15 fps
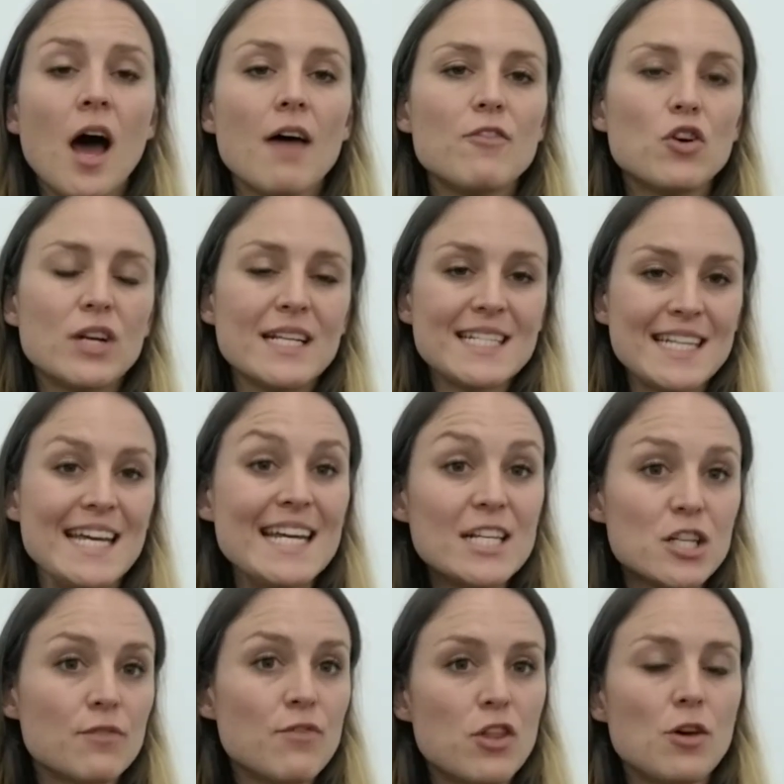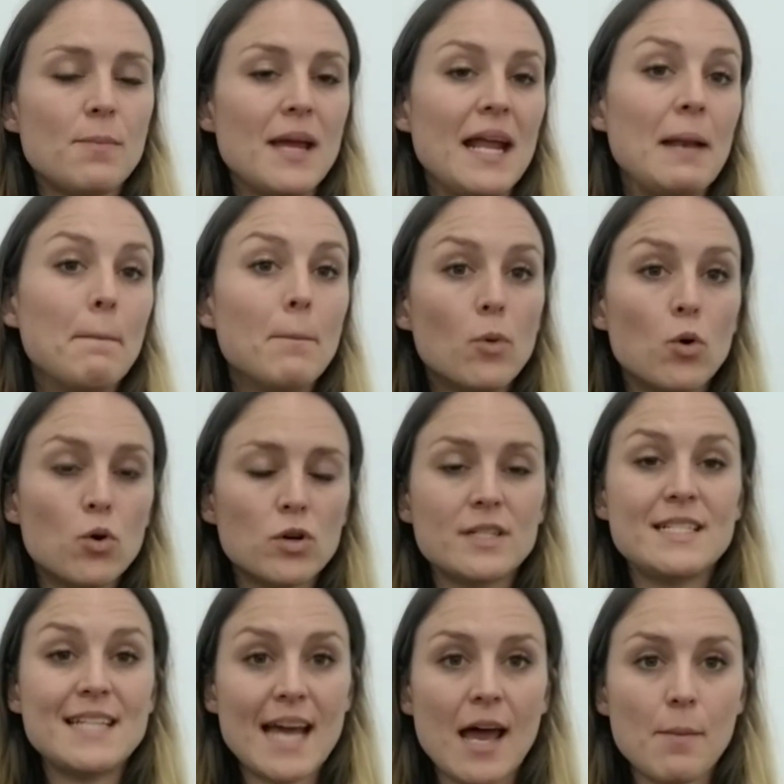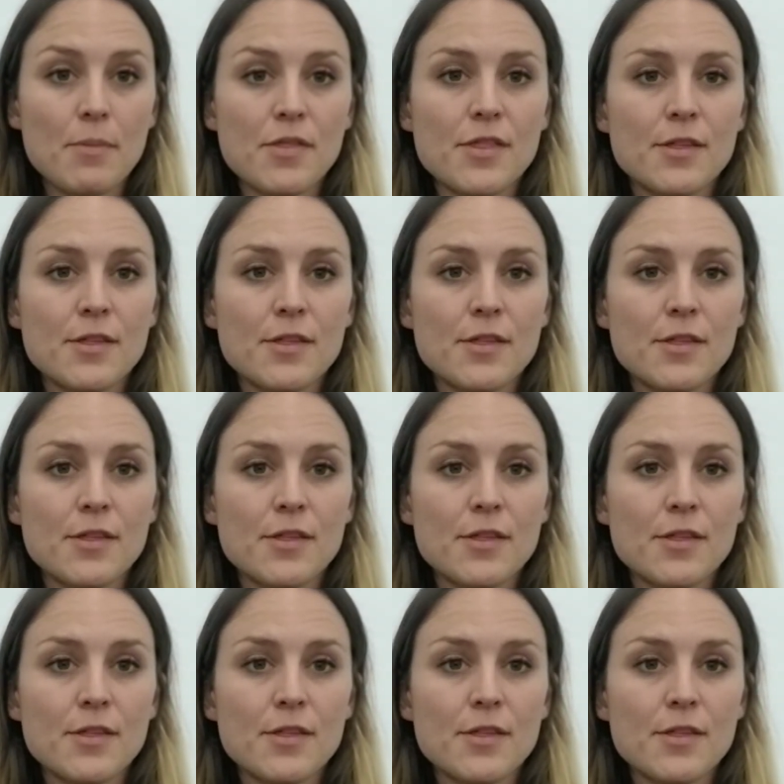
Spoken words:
I've got into each of them in more depth.